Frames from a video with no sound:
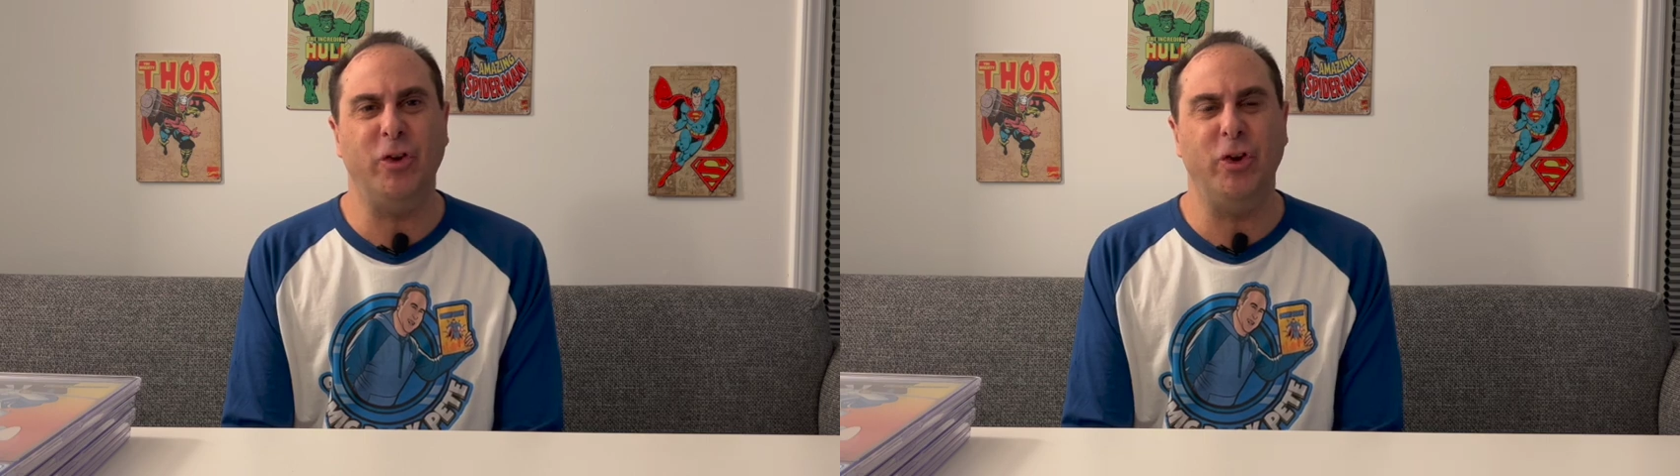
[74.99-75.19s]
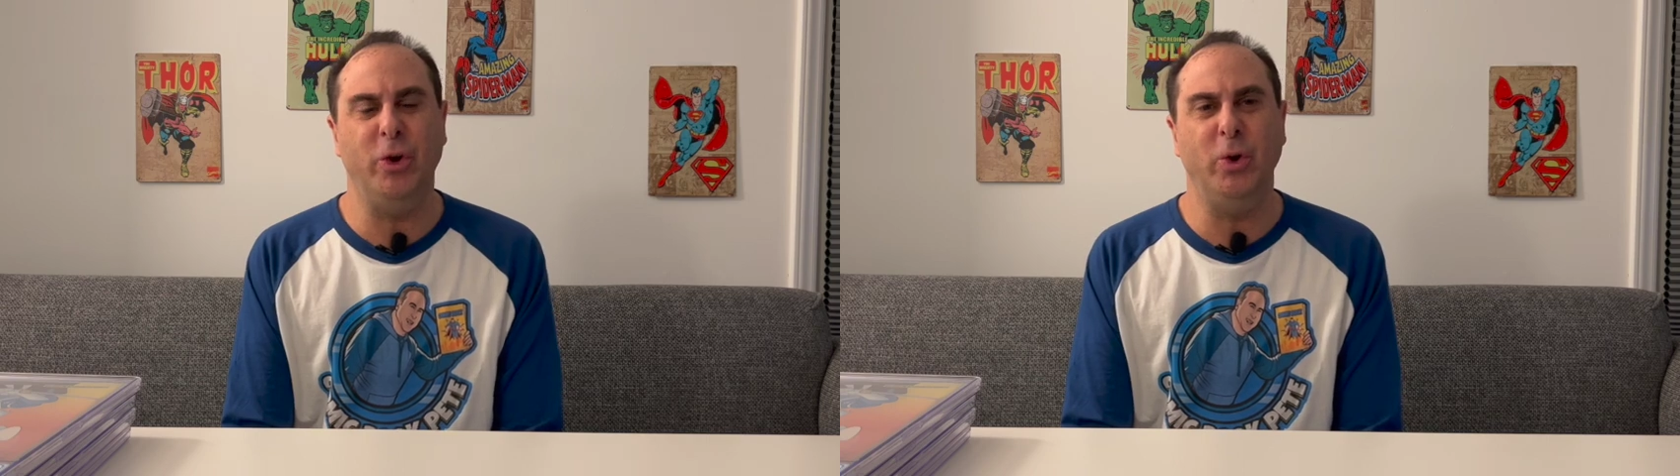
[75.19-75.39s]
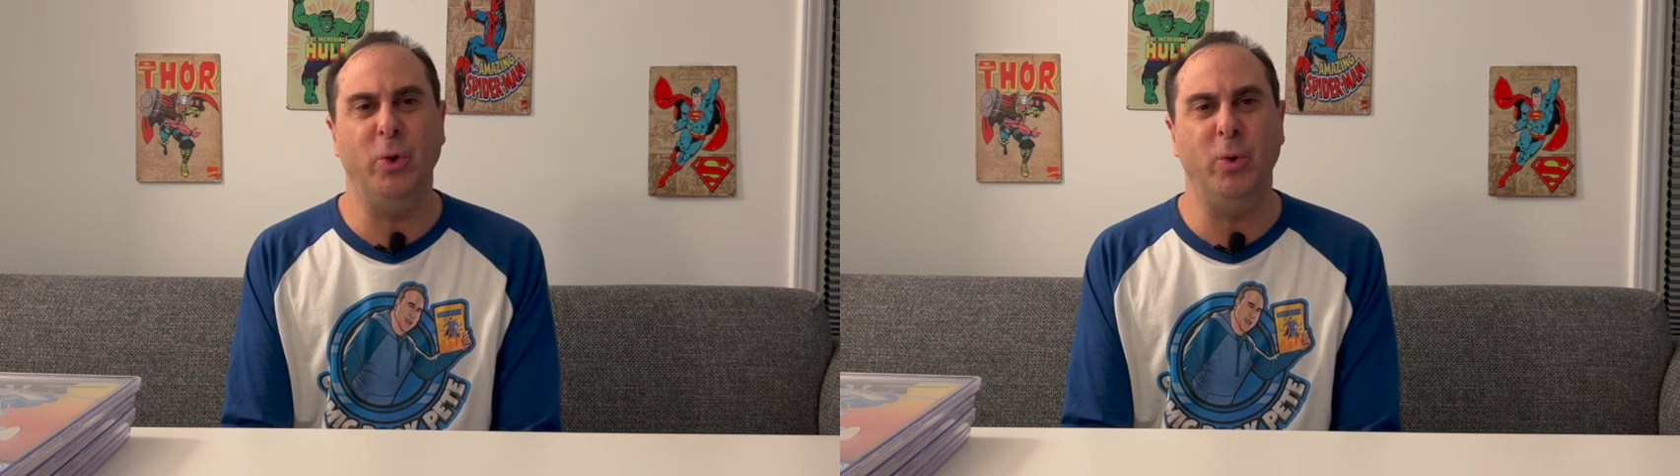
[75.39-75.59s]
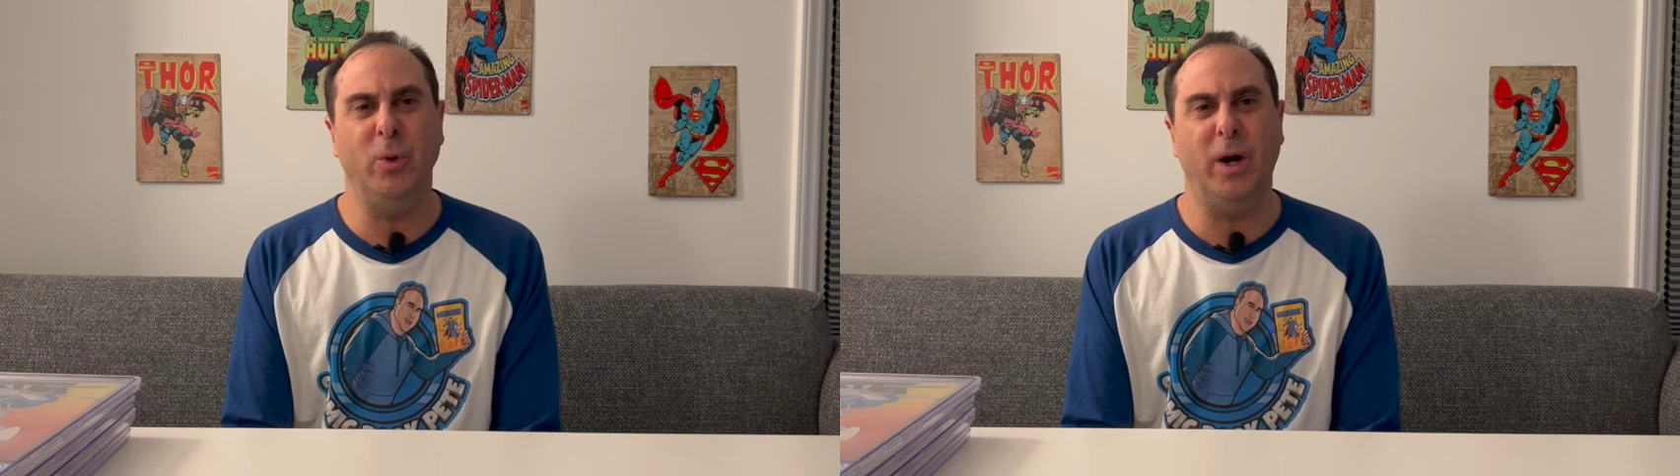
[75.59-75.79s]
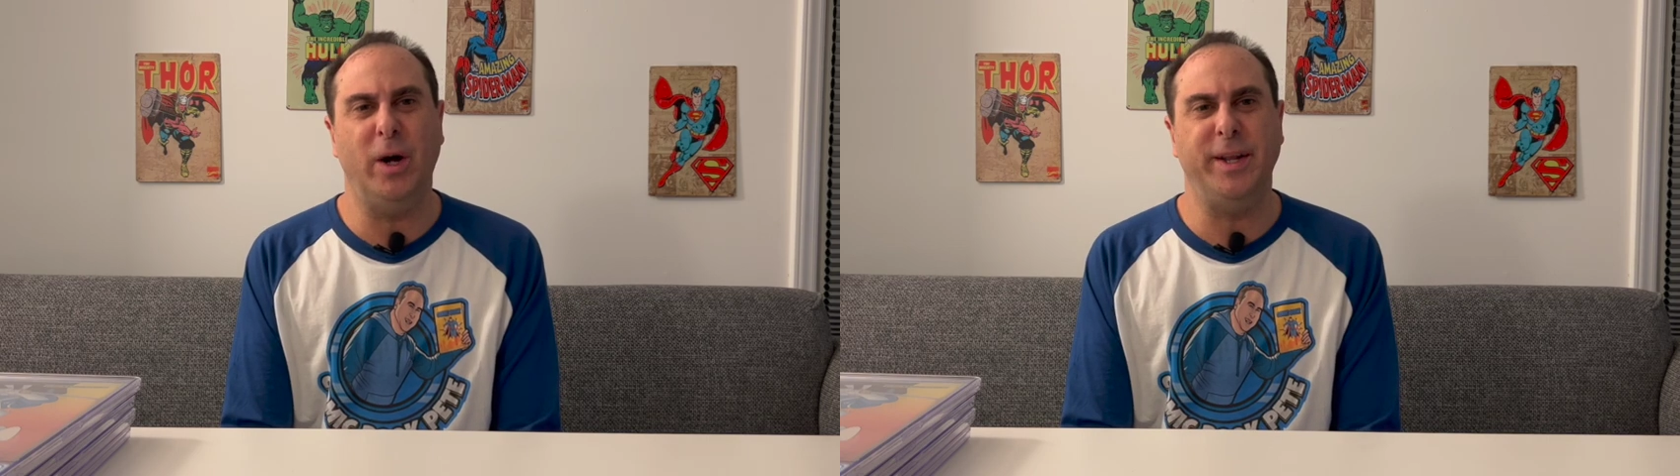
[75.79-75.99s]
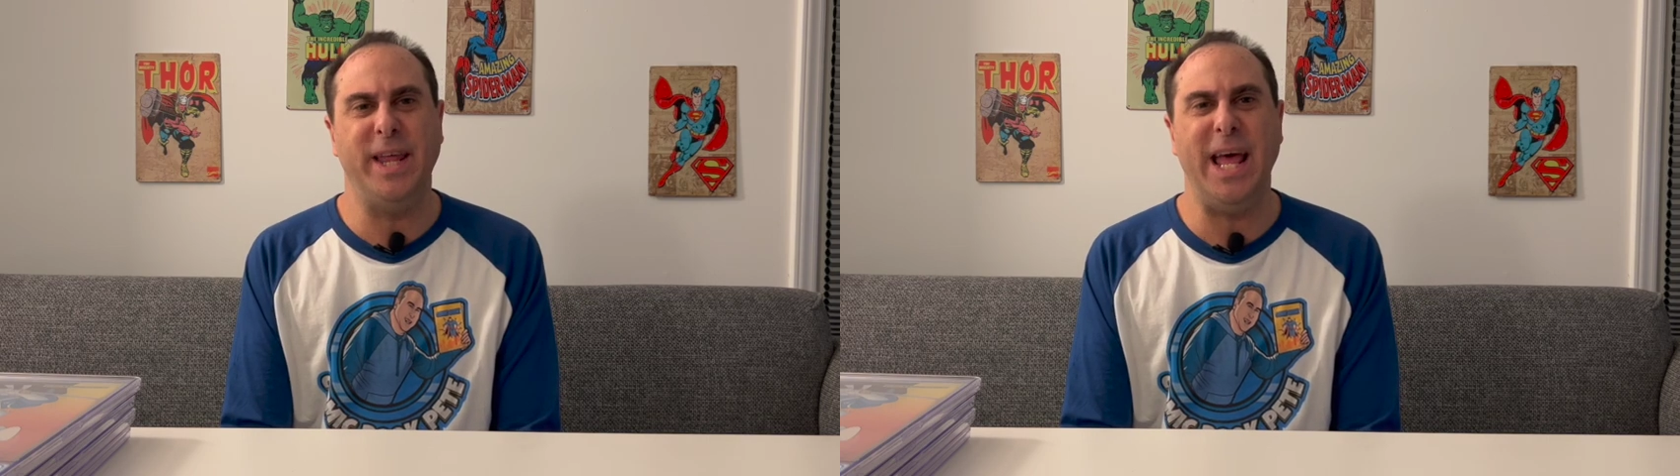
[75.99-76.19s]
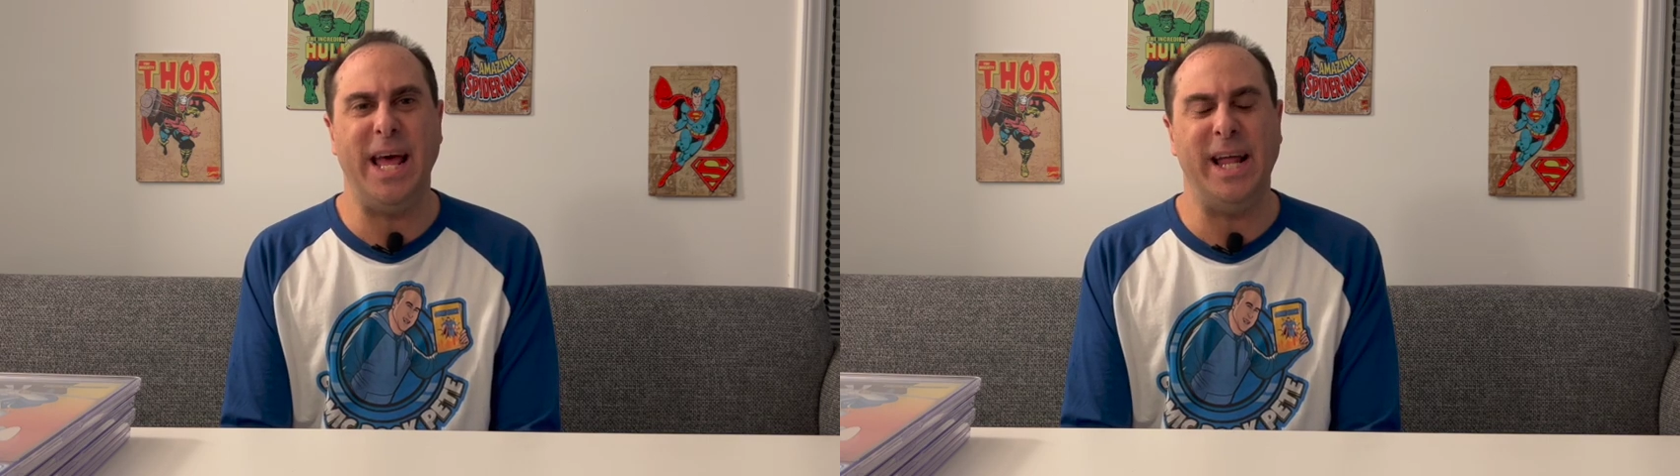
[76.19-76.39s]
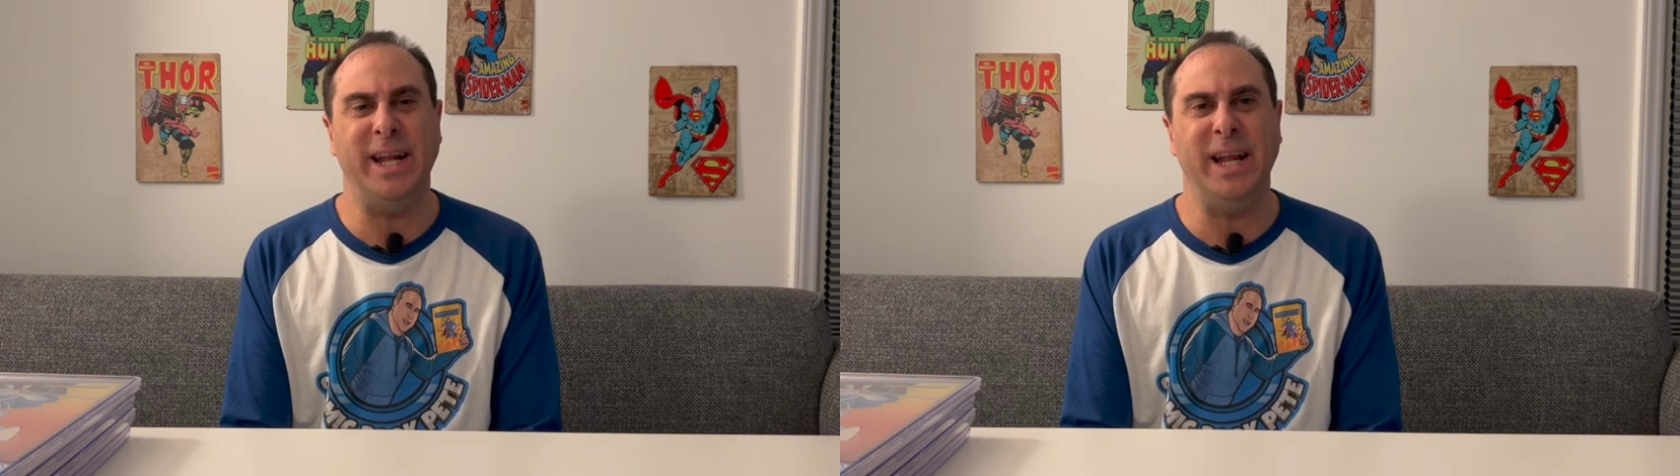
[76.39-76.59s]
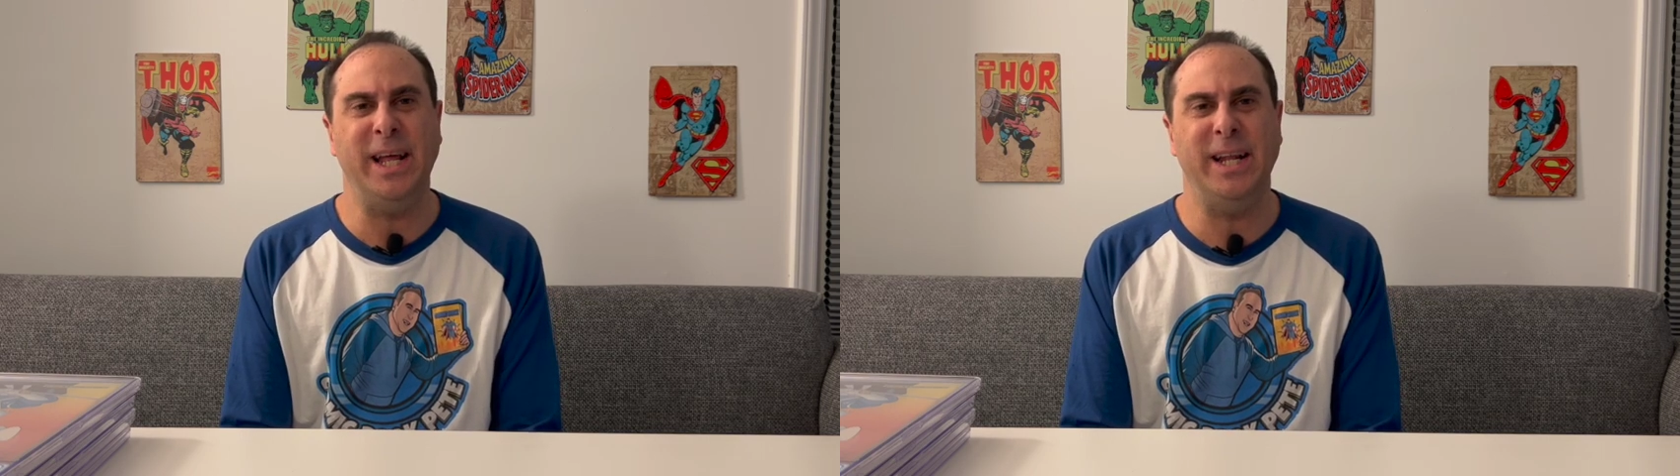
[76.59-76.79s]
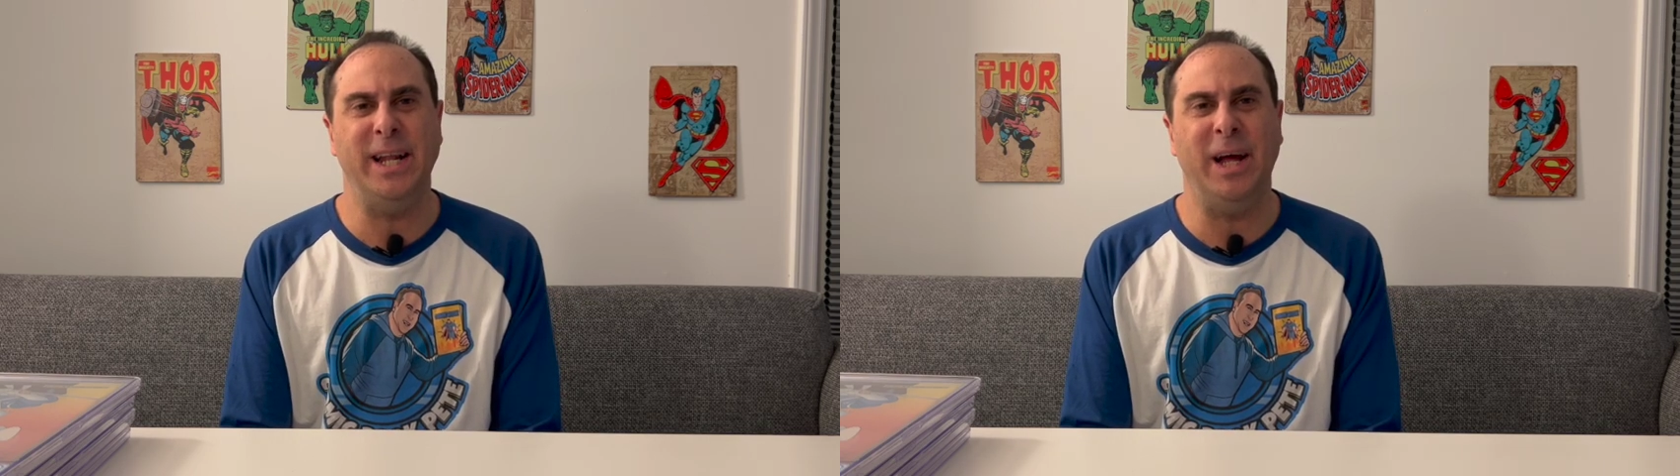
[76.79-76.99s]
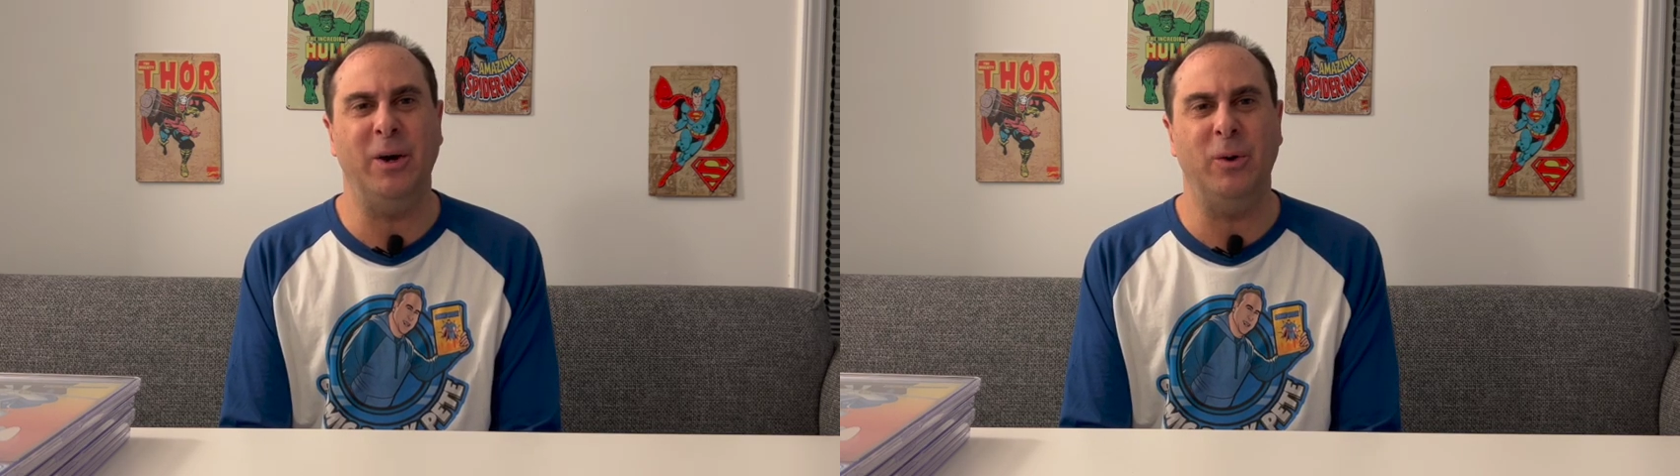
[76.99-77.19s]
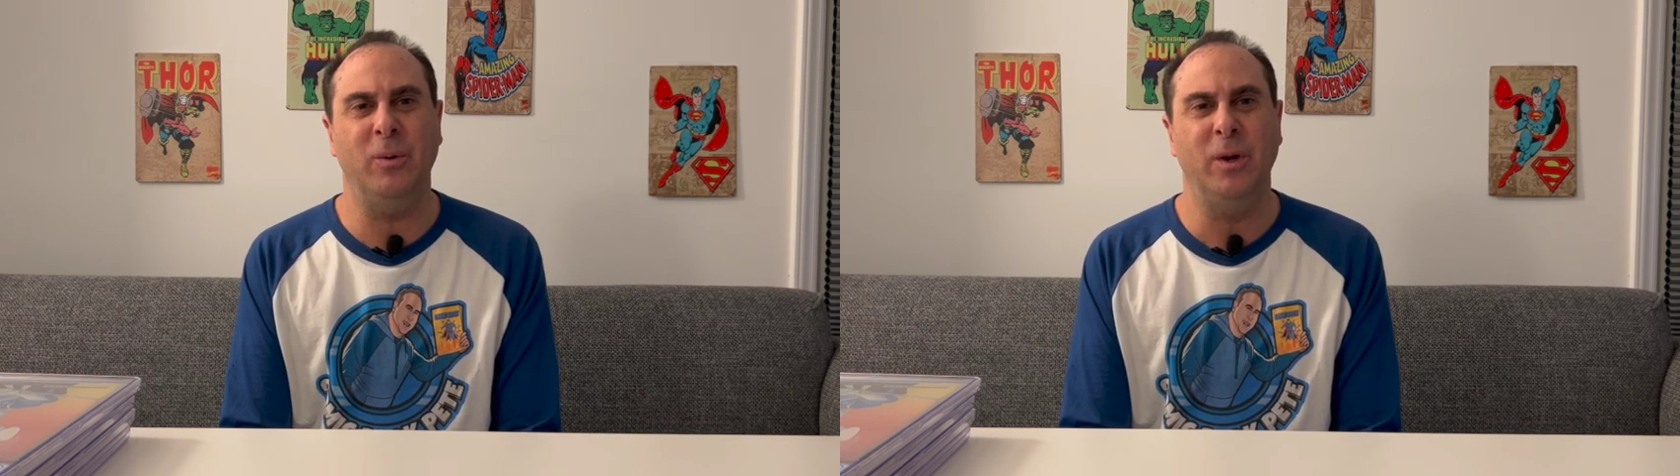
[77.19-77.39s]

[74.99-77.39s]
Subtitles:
to a 10. Now,